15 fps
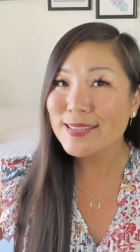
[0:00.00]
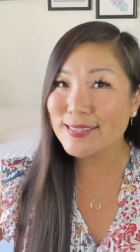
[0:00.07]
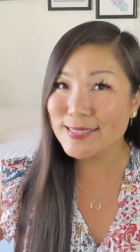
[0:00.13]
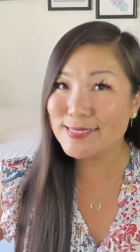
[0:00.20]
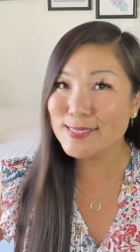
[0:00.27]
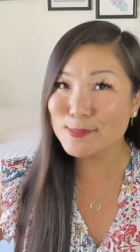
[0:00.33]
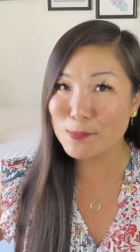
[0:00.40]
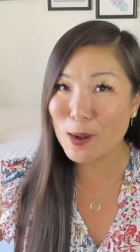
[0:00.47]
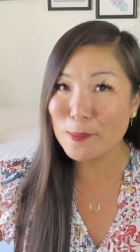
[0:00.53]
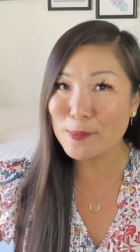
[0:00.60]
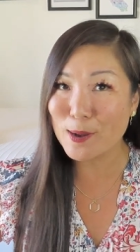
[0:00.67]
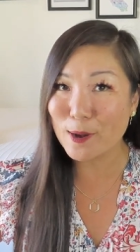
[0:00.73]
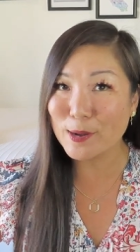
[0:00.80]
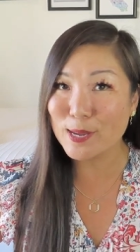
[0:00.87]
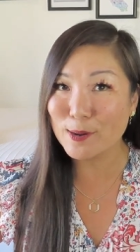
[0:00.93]
this is
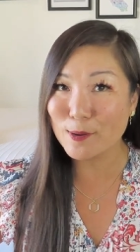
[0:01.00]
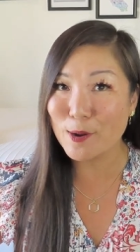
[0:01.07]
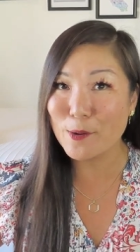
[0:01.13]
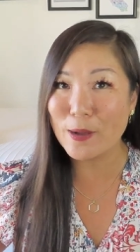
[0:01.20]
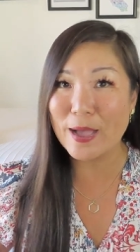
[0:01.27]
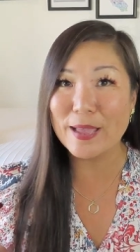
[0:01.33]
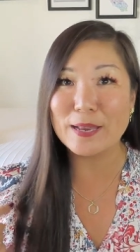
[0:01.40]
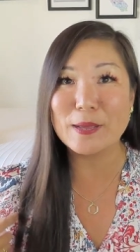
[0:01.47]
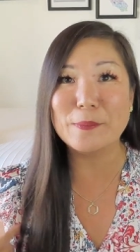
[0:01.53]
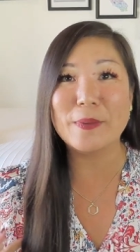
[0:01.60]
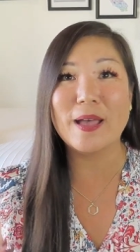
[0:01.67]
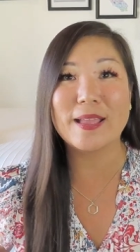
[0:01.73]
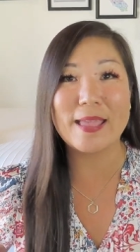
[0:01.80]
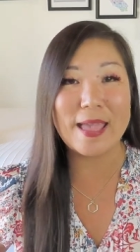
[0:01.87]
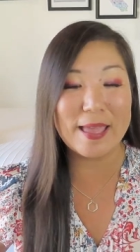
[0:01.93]
probably our hero item.
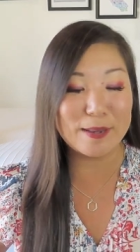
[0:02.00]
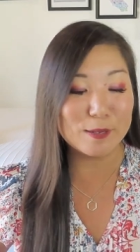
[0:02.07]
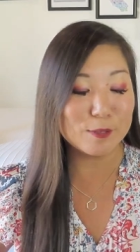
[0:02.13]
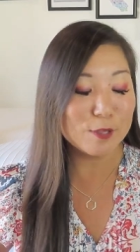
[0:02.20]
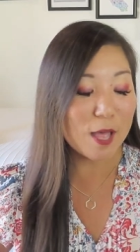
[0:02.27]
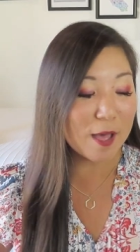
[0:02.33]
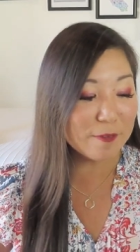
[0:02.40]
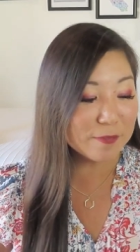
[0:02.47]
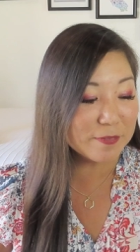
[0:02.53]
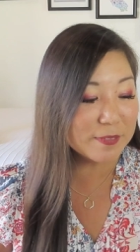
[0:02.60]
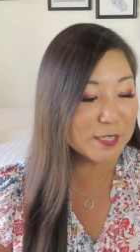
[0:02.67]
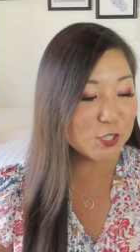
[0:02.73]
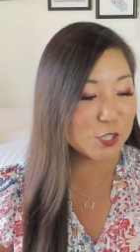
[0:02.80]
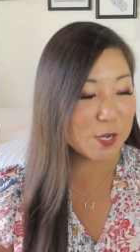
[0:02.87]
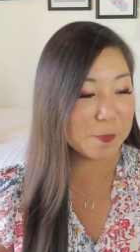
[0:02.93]
Again, love
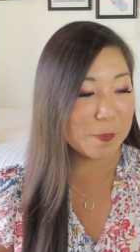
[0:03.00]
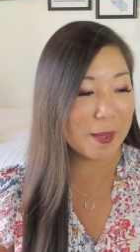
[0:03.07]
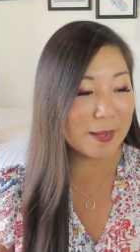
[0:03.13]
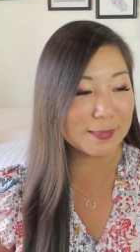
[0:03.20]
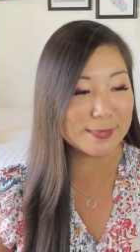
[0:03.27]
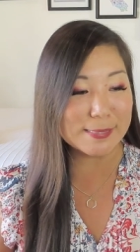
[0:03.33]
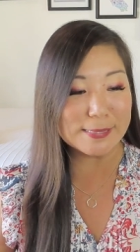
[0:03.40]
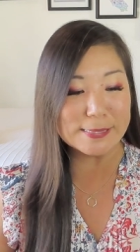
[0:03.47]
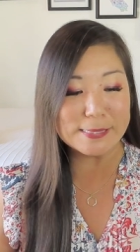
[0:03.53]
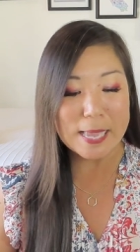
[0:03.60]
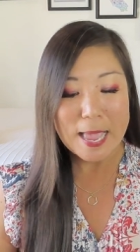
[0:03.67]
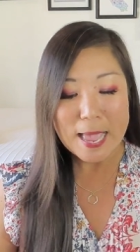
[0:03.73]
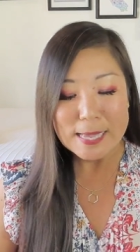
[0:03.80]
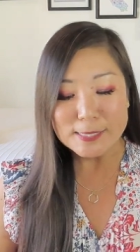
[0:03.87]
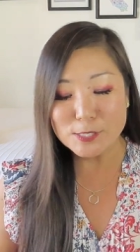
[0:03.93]
the sheep boxes.
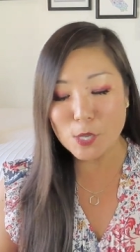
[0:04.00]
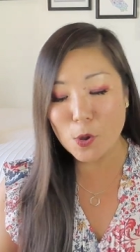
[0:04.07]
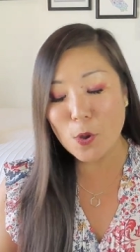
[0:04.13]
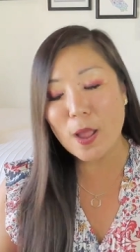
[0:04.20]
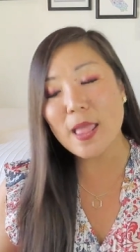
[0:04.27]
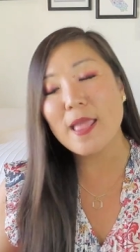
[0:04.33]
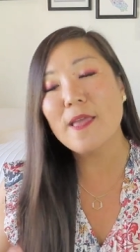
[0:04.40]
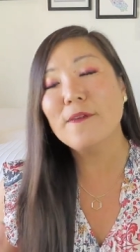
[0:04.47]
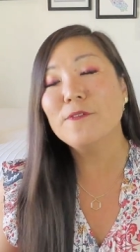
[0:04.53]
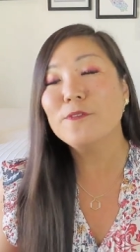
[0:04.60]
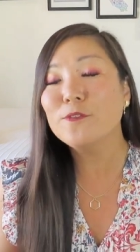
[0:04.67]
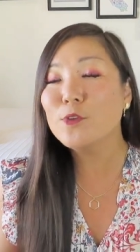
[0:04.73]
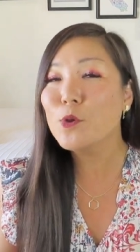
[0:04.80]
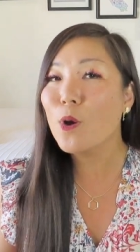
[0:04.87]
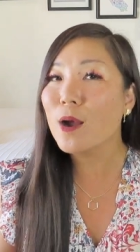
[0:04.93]
So
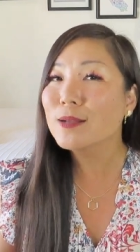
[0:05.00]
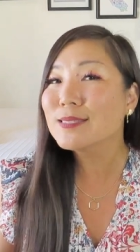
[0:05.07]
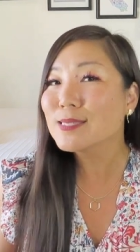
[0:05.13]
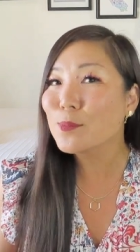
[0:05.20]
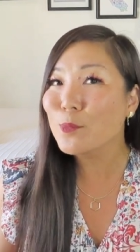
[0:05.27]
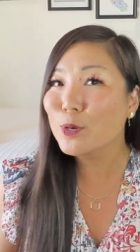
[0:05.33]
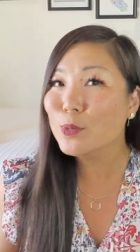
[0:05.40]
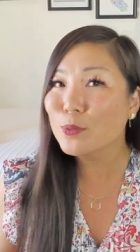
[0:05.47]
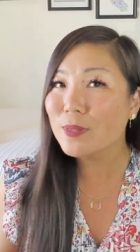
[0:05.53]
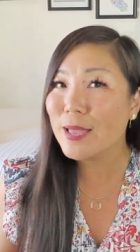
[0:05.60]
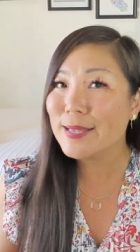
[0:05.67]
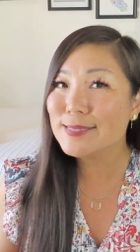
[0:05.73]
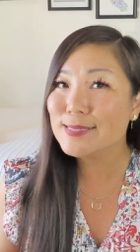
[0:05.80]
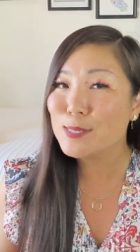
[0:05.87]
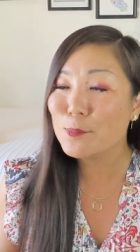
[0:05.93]
if you aren't someone who
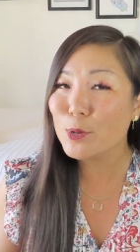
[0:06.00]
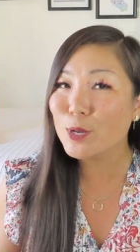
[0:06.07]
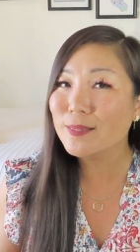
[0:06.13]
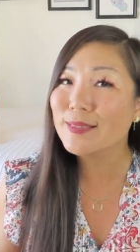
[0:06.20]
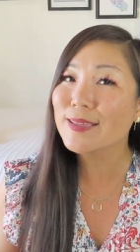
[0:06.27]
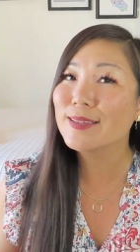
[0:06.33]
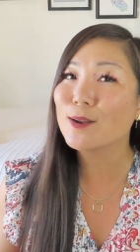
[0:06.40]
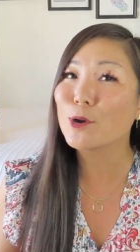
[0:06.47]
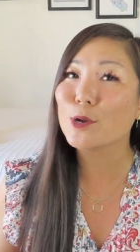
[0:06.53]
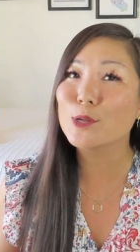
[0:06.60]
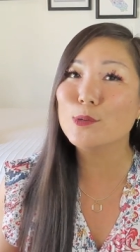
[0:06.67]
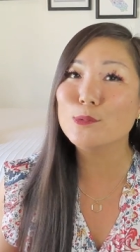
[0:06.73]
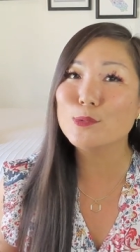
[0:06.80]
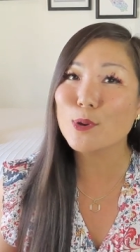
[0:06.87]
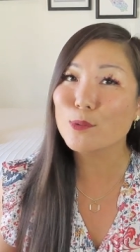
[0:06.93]
likes the booklet, or
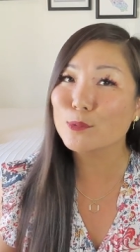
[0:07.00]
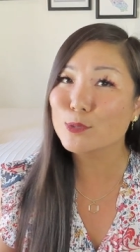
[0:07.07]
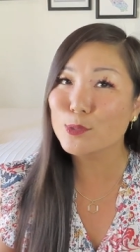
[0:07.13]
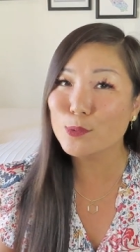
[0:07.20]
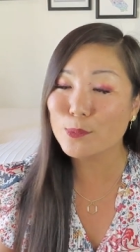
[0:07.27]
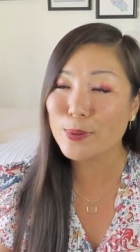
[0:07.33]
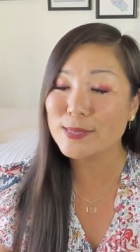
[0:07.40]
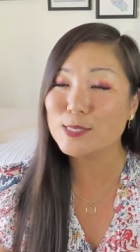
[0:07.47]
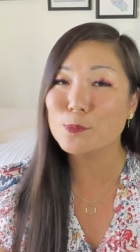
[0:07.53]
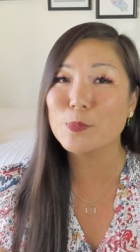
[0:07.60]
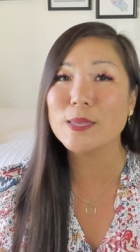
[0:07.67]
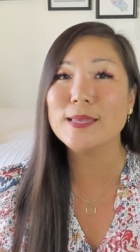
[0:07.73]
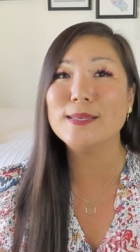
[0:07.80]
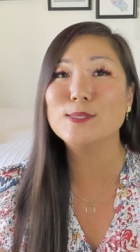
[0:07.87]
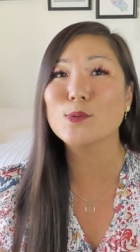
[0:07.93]
you don't do the
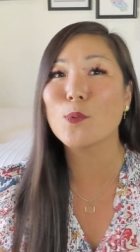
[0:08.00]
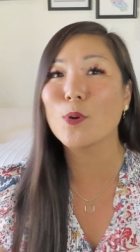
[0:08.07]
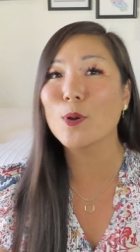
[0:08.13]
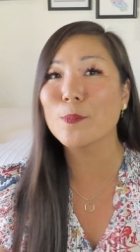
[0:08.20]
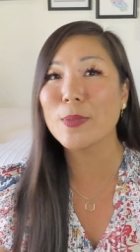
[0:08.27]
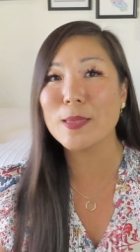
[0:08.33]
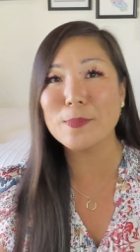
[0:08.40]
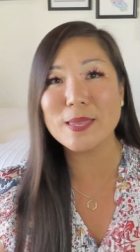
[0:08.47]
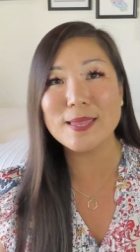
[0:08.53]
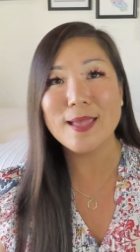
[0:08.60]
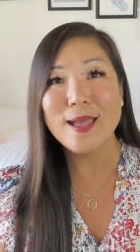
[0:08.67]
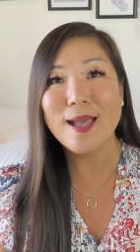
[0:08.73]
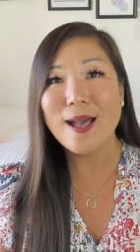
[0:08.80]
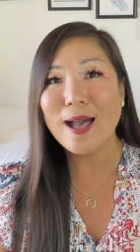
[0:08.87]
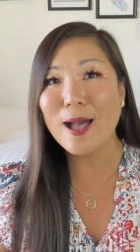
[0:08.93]
recipes, or
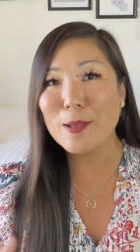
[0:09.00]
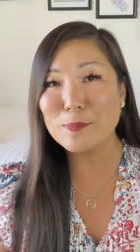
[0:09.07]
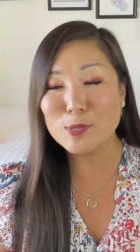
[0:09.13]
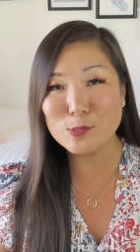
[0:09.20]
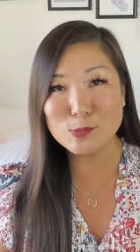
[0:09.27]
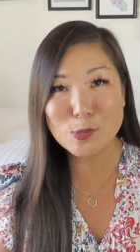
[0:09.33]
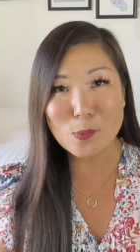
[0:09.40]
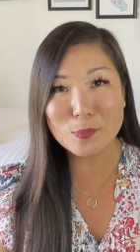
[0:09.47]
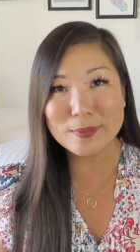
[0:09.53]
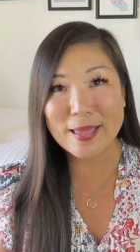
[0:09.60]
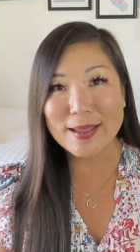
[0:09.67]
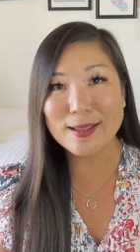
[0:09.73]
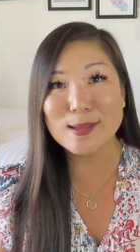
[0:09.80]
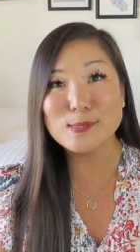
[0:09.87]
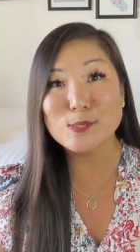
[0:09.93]
maybe um, you don't
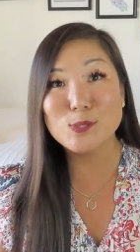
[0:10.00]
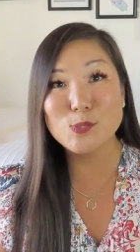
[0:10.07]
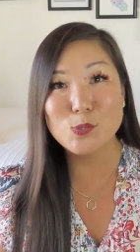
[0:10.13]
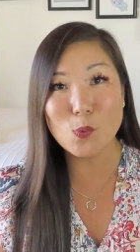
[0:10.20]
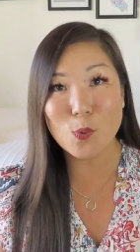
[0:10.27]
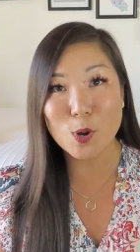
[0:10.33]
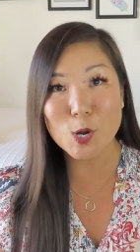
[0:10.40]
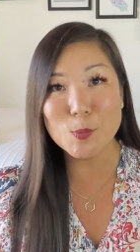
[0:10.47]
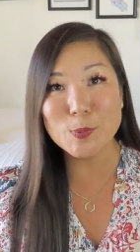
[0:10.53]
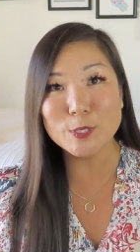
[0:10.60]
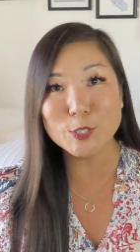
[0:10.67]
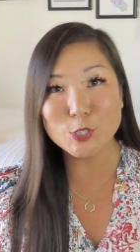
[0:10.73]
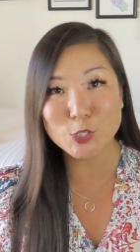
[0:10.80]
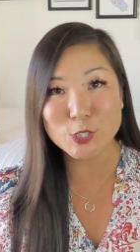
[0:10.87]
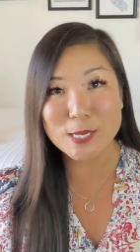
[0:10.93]
like
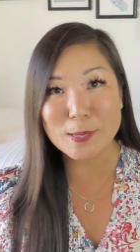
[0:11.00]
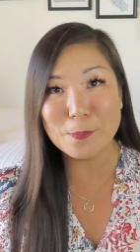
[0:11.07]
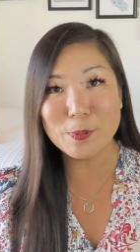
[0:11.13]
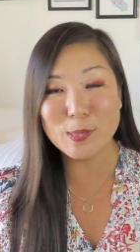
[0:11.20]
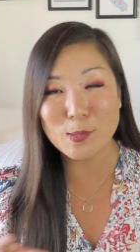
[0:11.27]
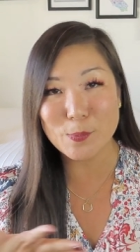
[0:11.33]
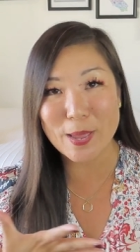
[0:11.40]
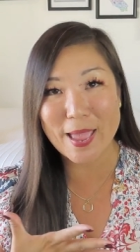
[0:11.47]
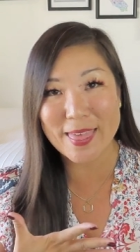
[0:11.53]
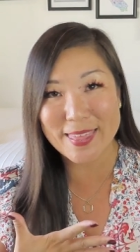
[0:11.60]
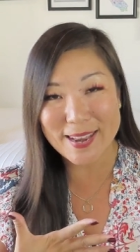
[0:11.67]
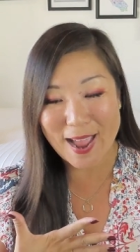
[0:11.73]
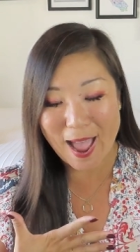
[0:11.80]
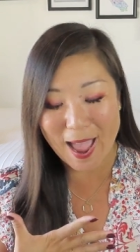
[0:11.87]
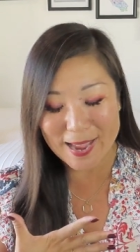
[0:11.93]
adorable sheep the way
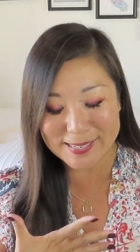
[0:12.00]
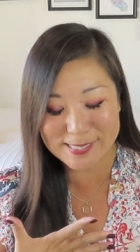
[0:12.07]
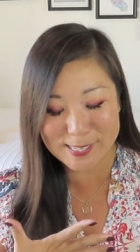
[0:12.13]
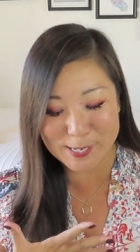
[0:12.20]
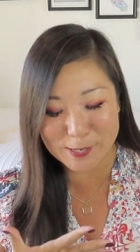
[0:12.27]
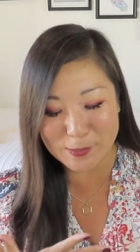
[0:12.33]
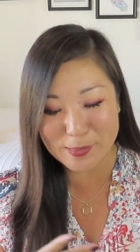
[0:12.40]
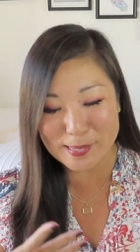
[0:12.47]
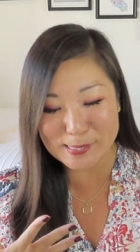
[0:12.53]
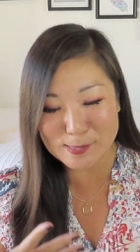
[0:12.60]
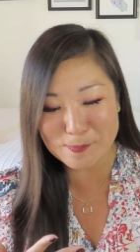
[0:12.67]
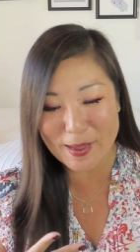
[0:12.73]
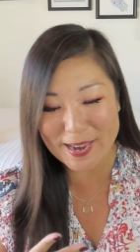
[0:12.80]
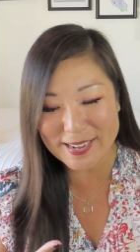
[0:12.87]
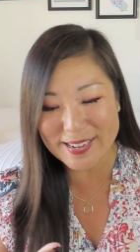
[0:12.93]
I do,
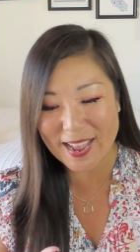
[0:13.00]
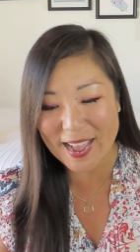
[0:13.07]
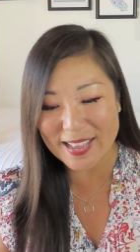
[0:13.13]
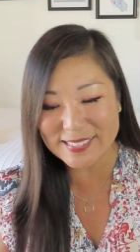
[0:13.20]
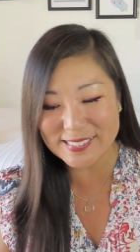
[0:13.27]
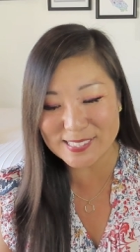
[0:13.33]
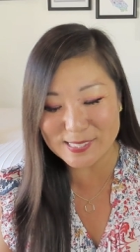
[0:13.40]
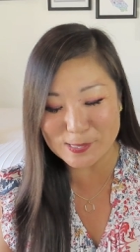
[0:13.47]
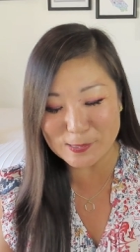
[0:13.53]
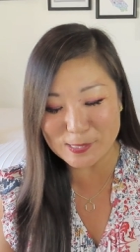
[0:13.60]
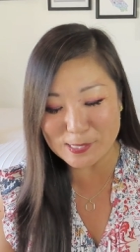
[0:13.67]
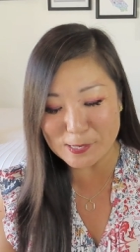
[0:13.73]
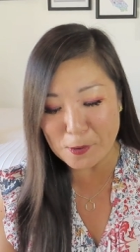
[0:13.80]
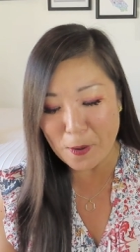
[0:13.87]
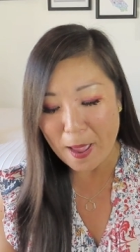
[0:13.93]
this might not
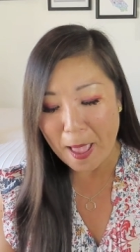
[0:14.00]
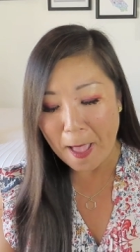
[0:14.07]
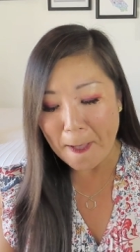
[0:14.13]
suit you.